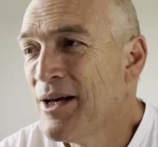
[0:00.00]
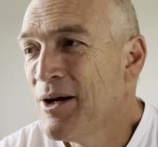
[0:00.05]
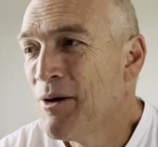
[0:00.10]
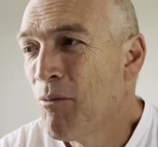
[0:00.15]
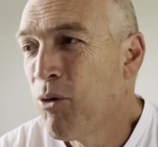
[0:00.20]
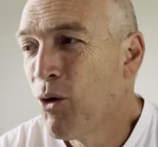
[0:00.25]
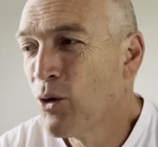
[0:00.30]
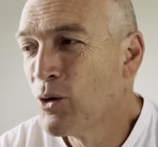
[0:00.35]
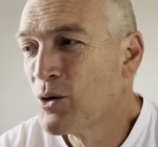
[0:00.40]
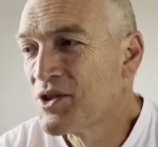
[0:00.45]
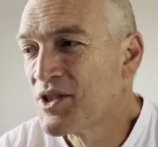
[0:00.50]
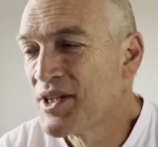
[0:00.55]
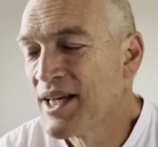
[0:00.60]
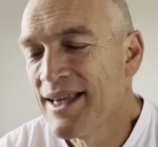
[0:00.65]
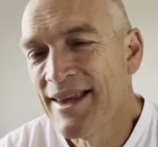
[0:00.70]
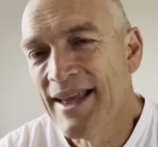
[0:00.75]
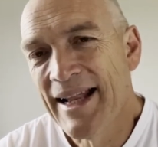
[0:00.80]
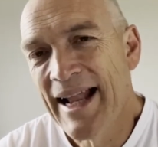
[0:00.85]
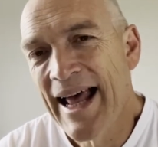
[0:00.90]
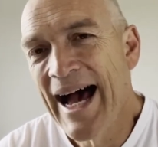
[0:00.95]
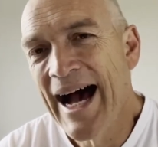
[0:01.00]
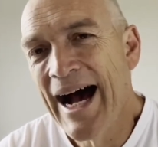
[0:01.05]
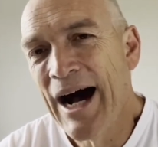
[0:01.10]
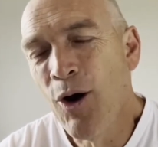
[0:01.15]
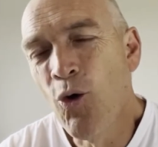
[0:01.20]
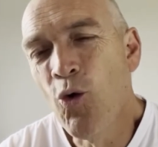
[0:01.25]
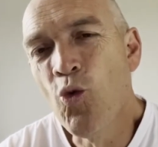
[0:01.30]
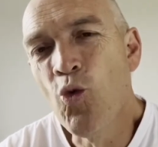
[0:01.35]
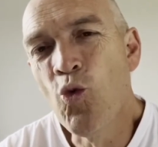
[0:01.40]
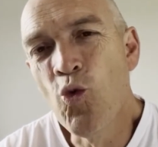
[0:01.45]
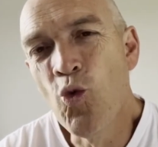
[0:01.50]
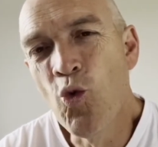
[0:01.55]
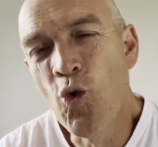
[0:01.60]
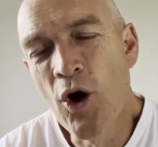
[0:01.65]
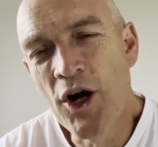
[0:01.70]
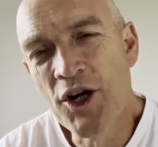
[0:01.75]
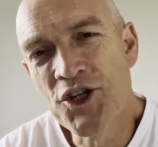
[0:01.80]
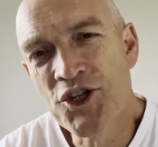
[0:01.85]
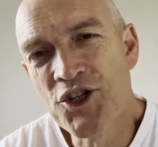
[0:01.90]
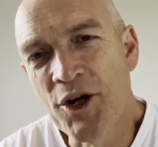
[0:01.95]
Paul said that our
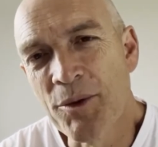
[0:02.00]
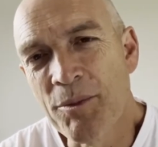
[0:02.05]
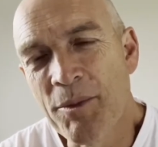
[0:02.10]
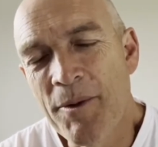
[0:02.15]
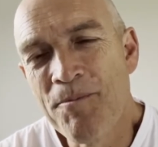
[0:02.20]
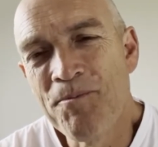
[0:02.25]
worship,